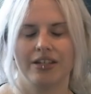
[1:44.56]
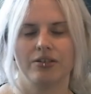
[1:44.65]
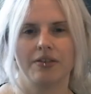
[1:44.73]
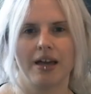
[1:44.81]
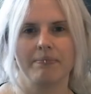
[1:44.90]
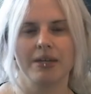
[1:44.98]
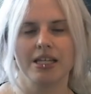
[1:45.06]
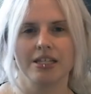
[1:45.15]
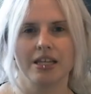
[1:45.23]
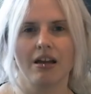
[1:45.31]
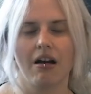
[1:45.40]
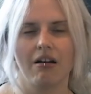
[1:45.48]
so that means they
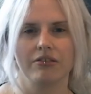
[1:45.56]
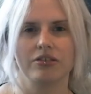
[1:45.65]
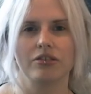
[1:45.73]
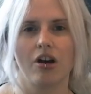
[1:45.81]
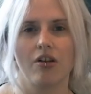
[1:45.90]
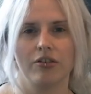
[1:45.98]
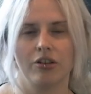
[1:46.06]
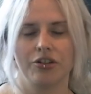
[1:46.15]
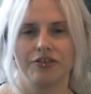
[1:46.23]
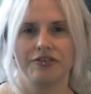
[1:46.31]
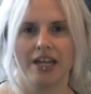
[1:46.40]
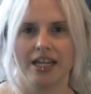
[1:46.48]
can't store a lot
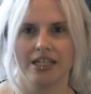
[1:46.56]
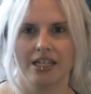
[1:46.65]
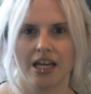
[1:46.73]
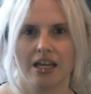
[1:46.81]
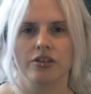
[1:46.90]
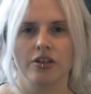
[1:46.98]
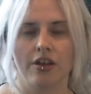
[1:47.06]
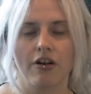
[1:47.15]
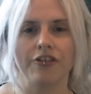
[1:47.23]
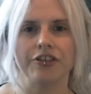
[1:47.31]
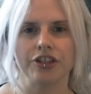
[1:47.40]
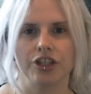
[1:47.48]
of data, so they're
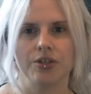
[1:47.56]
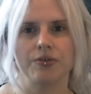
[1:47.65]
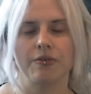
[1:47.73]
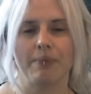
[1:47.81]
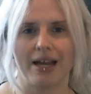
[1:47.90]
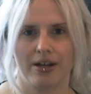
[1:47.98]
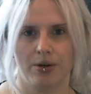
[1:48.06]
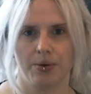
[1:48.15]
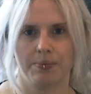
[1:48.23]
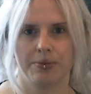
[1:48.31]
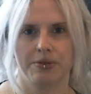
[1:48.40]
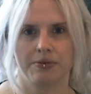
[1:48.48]
often used for
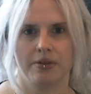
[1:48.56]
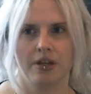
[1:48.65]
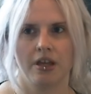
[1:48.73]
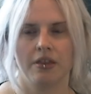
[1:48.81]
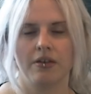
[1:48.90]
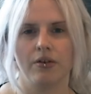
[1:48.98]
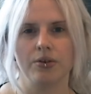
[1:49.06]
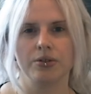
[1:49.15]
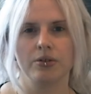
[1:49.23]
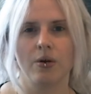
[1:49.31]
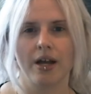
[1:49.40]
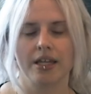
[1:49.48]
backups. They're also
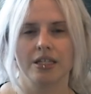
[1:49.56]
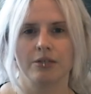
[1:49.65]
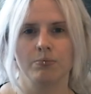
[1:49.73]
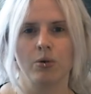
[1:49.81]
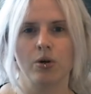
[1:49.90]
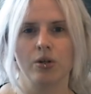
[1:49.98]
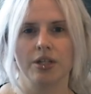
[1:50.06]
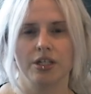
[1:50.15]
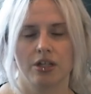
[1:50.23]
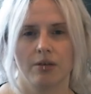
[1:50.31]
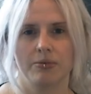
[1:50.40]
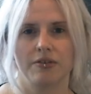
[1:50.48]
quite small in
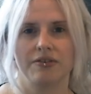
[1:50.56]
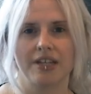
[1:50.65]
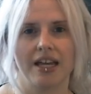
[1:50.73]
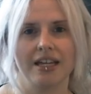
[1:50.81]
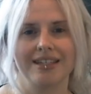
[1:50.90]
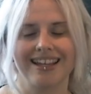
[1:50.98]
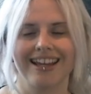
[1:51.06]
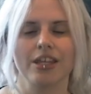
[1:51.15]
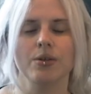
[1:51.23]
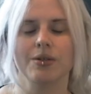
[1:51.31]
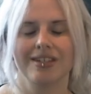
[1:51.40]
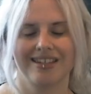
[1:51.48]
terms of size and
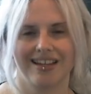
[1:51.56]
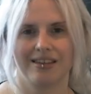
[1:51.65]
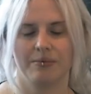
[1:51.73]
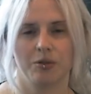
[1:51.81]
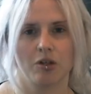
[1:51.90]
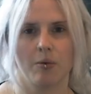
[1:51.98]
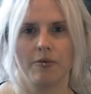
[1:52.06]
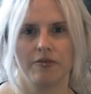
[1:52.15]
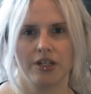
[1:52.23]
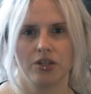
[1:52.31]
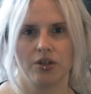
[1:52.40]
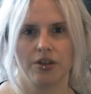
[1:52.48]
you can stack them on top of
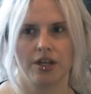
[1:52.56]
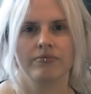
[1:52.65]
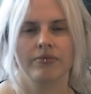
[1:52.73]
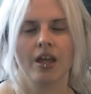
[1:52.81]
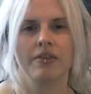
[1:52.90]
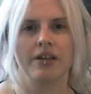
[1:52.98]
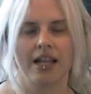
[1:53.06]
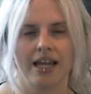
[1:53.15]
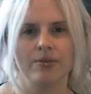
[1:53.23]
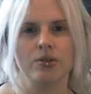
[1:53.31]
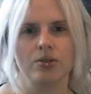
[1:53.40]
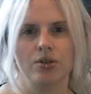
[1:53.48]
each other. The
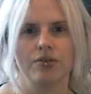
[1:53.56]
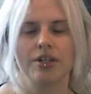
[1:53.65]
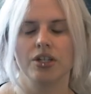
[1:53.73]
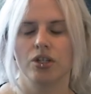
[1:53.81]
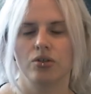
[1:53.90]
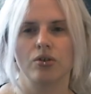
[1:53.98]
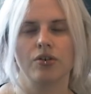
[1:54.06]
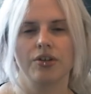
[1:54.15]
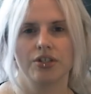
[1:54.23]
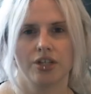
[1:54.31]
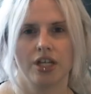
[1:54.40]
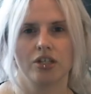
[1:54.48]
cloud storage is storage
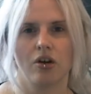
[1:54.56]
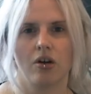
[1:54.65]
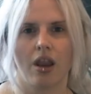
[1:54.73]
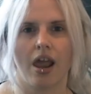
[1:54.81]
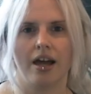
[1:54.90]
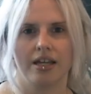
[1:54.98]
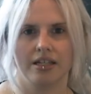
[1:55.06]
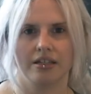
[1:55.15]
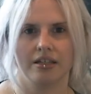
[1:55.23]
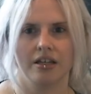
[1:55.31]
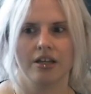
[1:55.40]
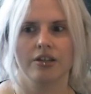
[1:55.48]
that is online.
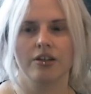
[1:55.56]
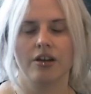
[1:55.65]
You